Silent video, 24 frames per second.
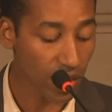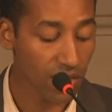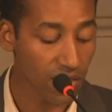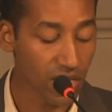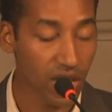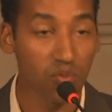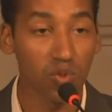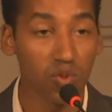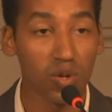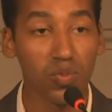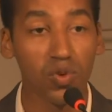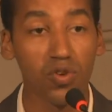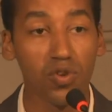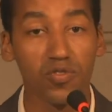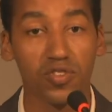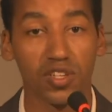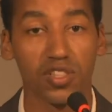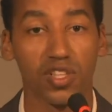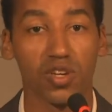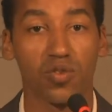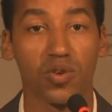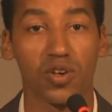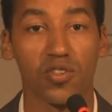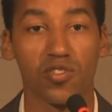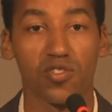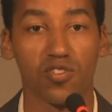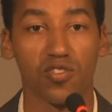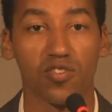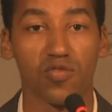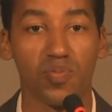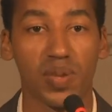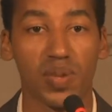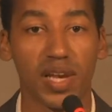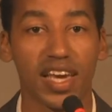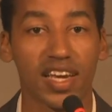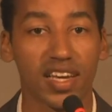Then we'll move to the question
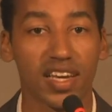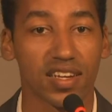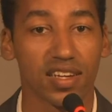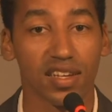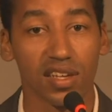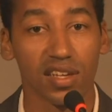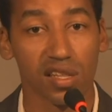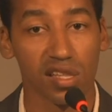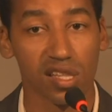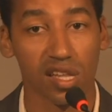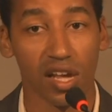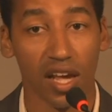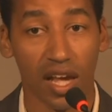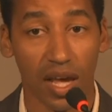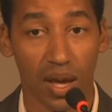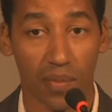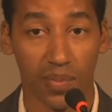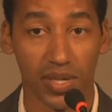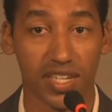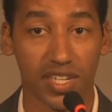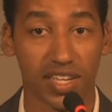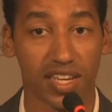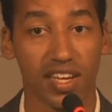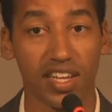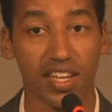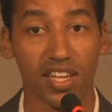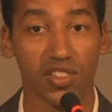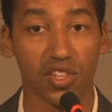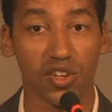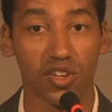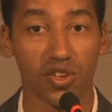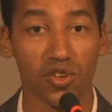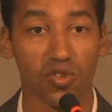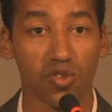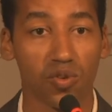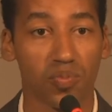of blackness, particularly in
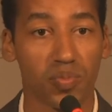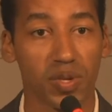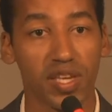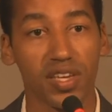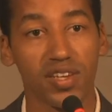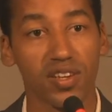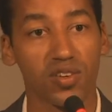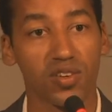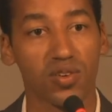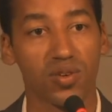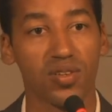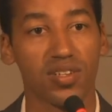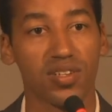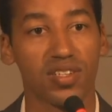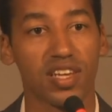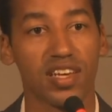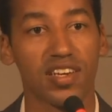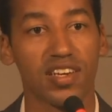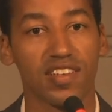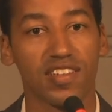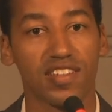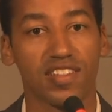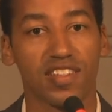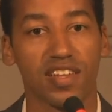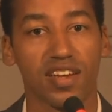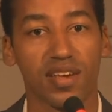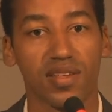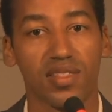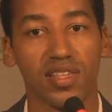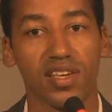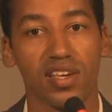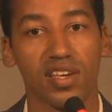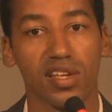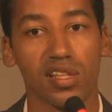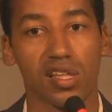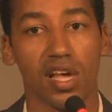the European context, that I
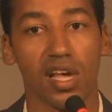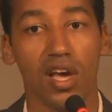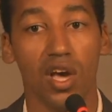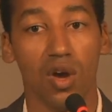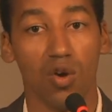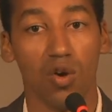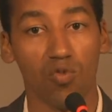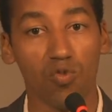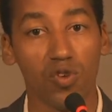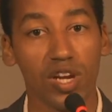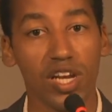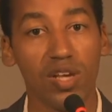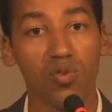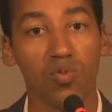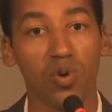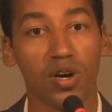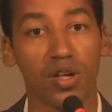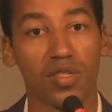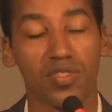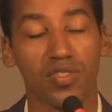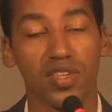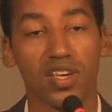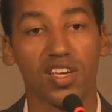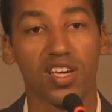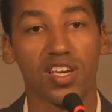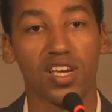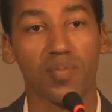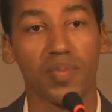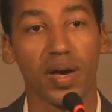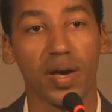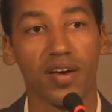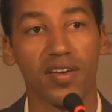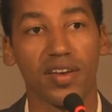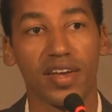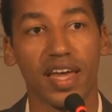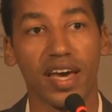think is really worth thinking
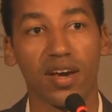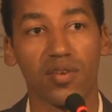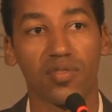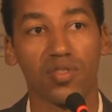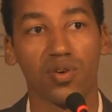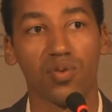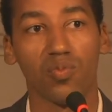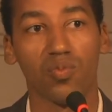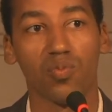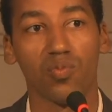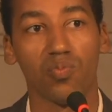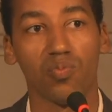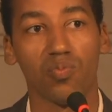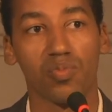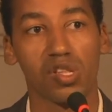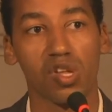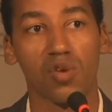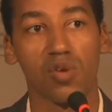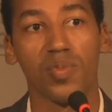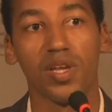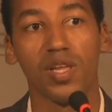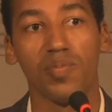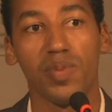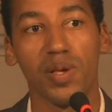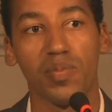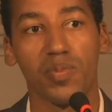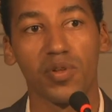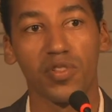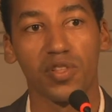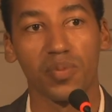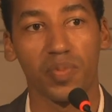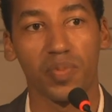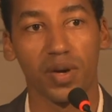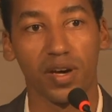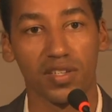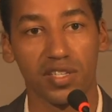about now that so many people
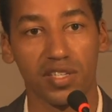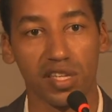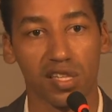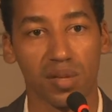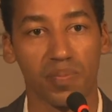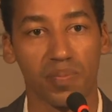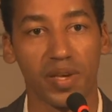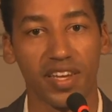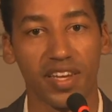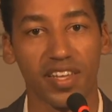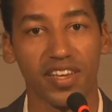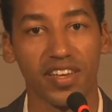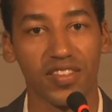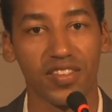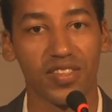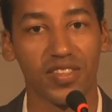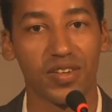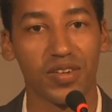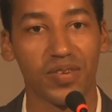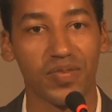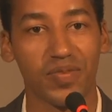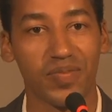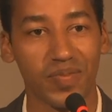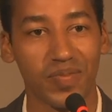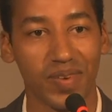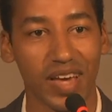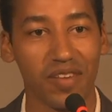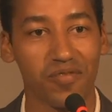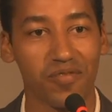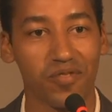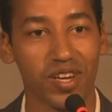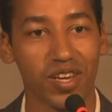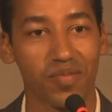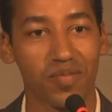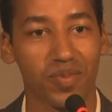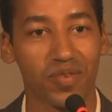that participating in the
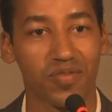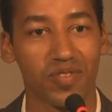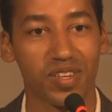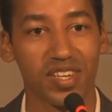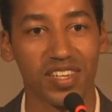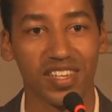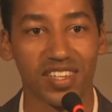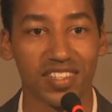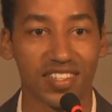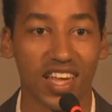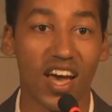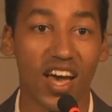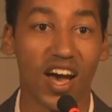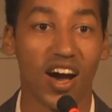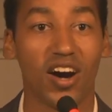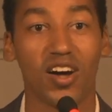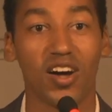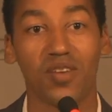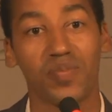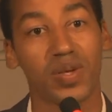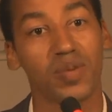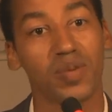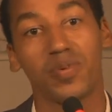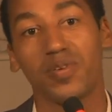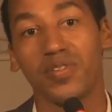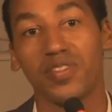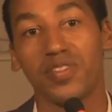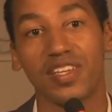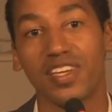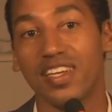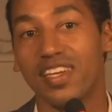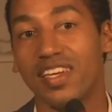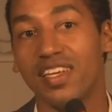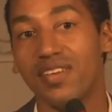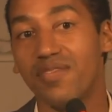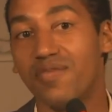African pavilions aren't people
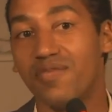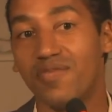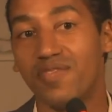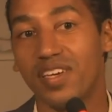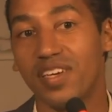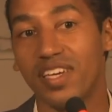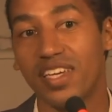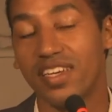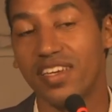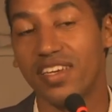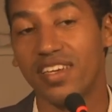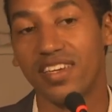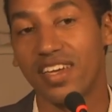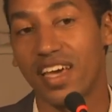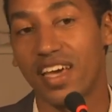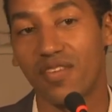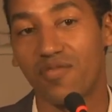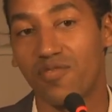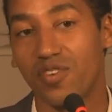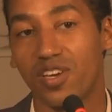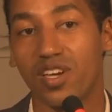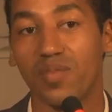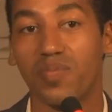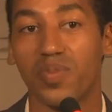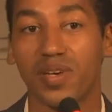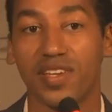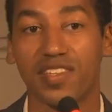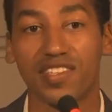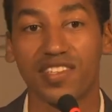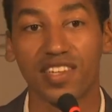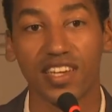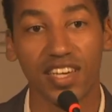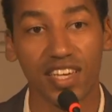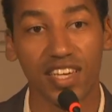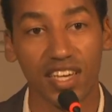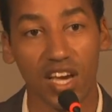that live in Africa per
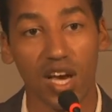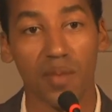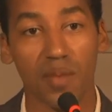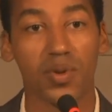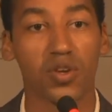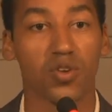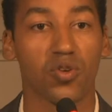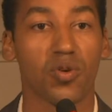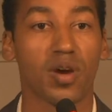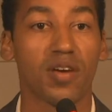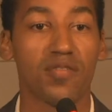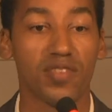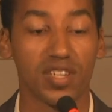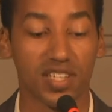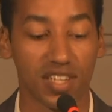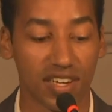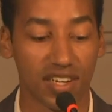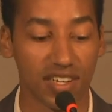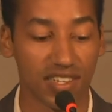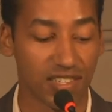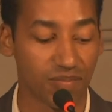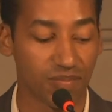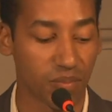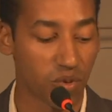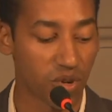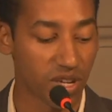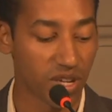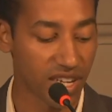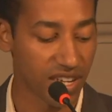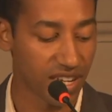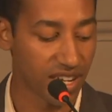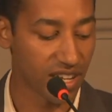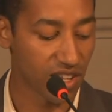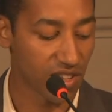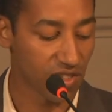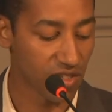se, but who have a diasporic
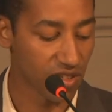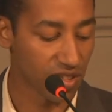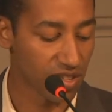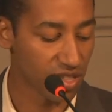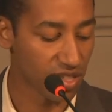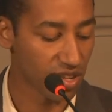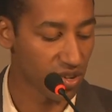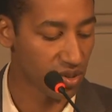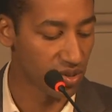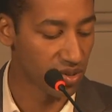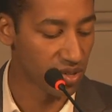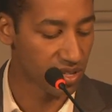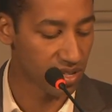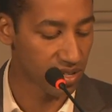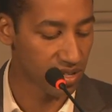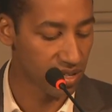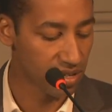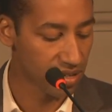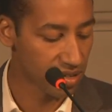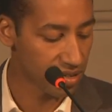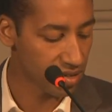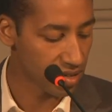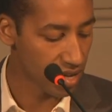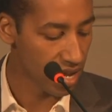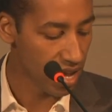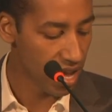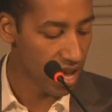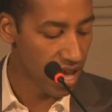connection to the continent.